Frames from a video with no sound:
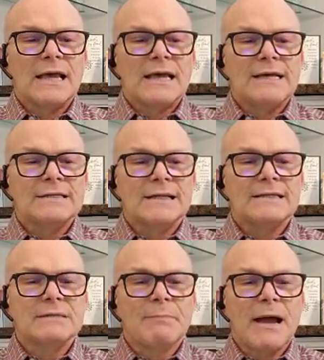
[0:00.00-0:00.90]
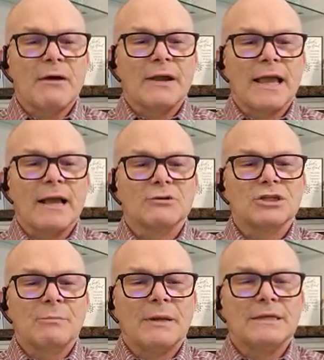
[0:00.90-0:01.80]
It's an inspiring
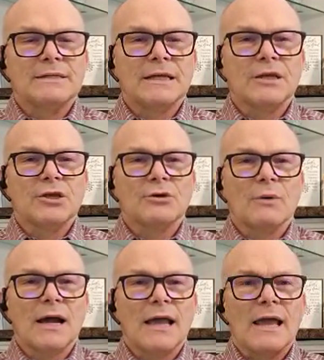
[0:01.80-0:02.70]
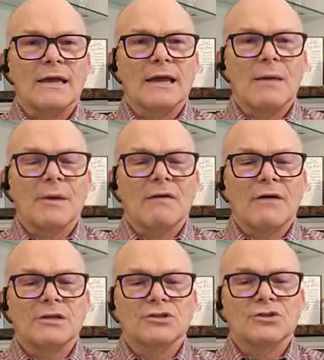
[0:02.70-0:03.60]
LGBTQIA
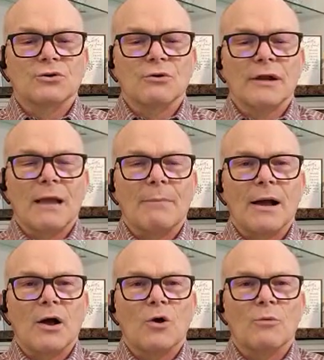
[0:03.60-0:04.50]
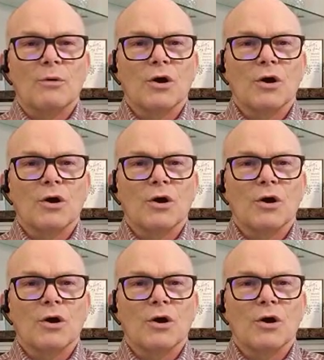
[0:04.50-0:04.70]
coming-of-age story about hope,